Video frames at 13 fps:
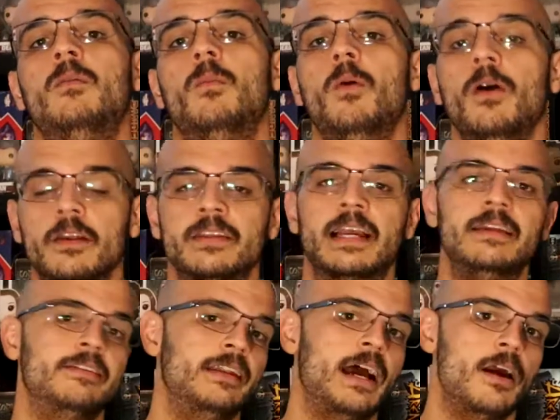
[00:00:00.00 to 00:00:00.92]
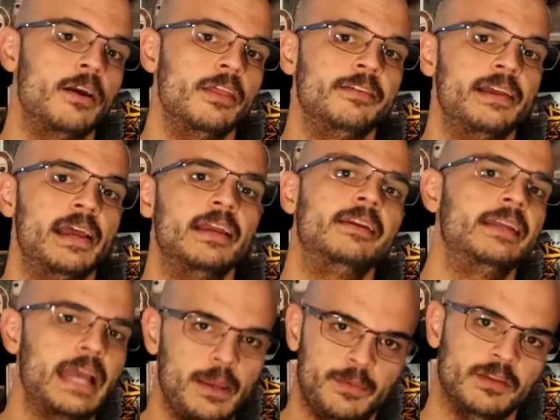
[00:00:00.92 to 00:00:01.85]
Worst case scenario, they say,
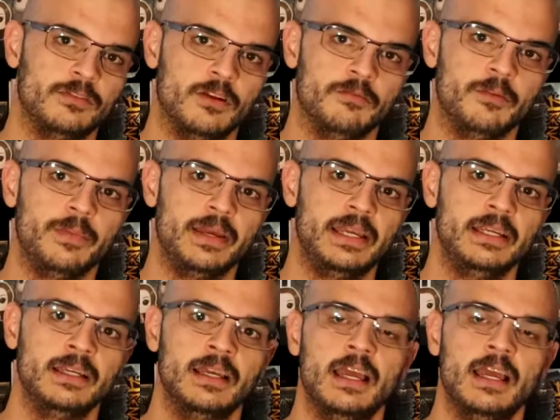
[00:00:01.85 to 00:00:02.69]
gaming is not for me.